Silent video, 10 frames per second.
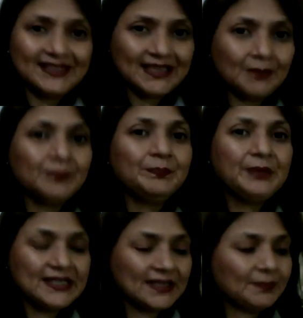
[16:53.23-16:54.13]
The
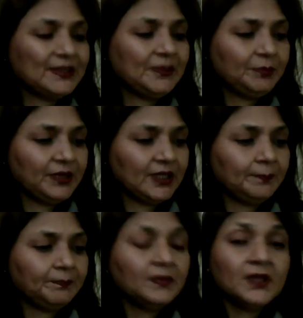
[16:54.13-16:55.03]
B-W-B.
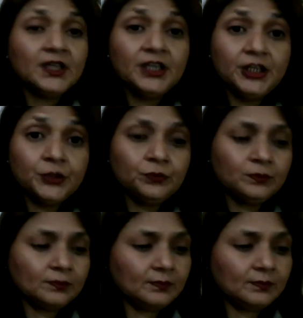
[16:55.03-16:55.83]
New.